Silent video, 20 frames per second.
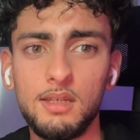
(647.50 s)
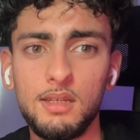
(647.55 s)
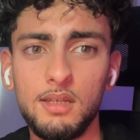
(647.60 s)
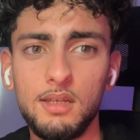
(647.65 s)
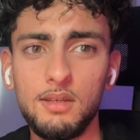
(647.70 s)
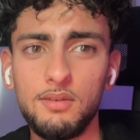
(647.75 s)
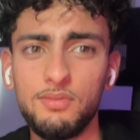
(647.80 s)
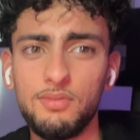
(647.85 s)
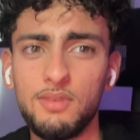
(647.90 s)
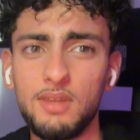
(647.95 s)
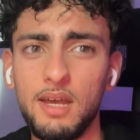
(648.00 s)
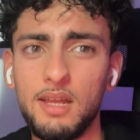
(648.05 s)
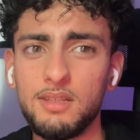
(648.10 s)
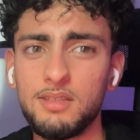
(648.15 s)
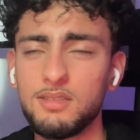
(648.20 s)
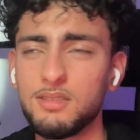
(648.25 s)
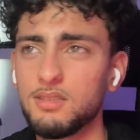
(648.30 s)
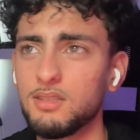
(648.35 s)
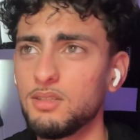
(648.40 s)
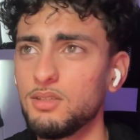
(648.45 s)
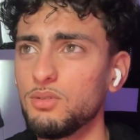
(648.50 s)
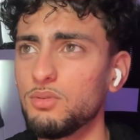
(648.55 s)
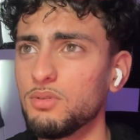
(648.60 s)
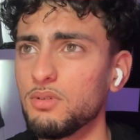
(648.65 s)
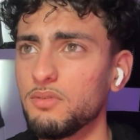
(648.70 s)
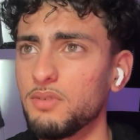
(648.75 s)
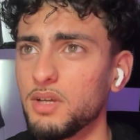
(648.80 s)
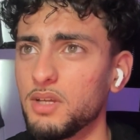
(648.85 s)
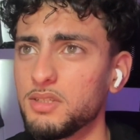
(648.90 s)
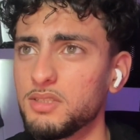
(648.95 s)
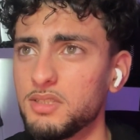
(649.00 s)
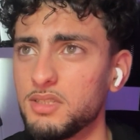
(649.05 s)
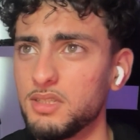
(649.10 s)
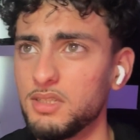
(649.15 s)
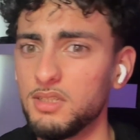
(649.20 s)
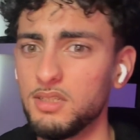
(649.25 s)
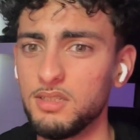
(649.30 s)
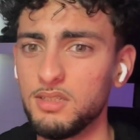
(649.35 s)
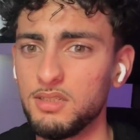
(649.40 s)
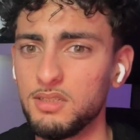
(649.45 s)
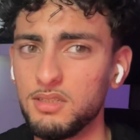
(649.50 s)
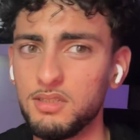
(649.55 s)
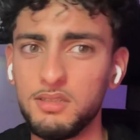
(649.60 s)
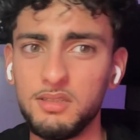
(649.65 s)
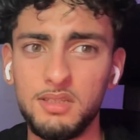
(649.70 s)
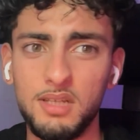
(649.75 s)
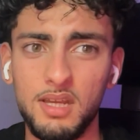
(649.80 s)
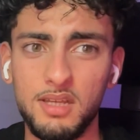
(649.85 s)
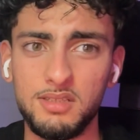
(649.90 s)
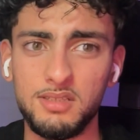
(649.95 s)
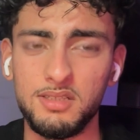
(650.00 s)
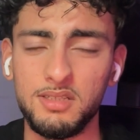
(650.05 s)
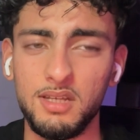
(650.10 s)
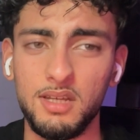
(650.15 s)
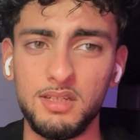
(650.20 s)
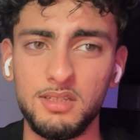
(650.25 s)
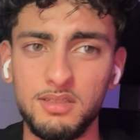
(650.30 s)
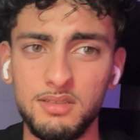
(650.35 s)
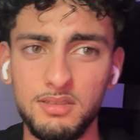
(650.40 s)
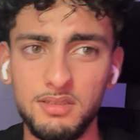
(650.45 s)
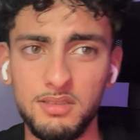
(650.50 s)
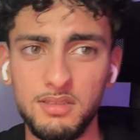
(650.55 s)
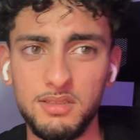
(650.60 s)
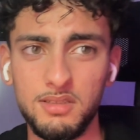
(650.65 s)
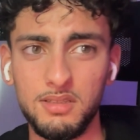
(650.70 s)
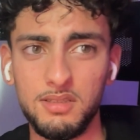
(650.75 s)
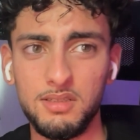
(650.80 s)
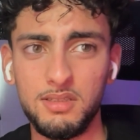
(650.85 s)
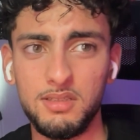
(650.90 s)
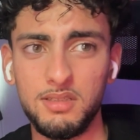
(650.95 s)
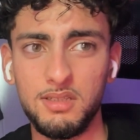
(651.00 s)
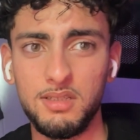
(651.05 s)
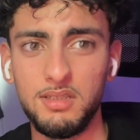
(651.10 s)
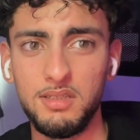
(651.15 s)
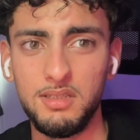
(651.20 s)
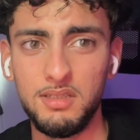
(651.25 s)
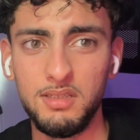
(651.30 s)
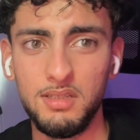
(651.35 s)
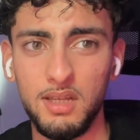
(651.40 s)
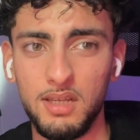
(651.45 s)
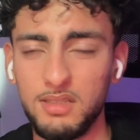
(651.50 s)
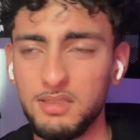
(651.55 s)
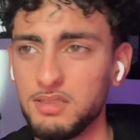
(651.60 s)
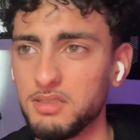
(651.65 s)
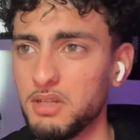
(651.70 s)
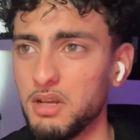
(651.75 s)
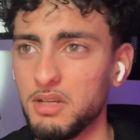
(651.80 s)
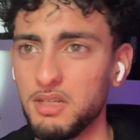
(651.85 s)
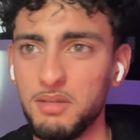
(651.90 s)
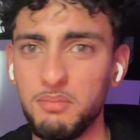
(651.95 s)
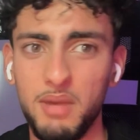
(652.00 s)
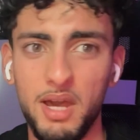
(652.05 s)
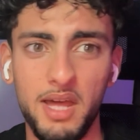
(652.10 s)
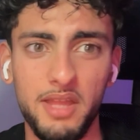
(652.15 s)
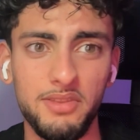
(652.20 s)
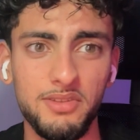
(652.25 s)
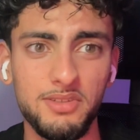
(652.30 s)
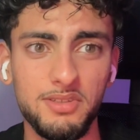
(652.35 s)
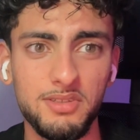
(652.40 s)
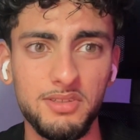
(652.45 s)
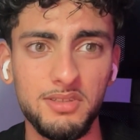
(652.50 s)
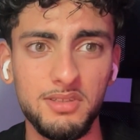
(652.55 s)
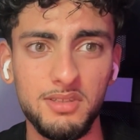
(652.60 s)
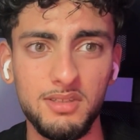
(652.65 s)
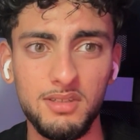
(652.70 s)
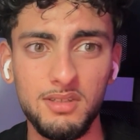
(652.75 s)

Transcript: if that's the university test to get into to like study maths,